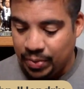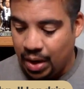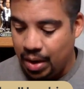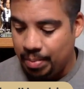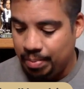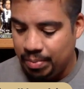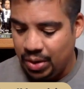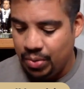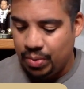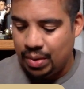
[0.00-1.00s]
You
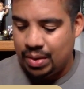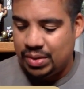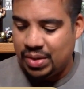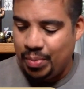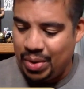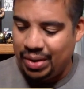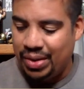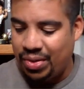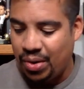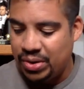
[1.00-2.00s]
know, somewhat
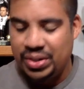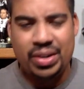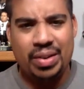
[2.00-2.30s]
lethargic.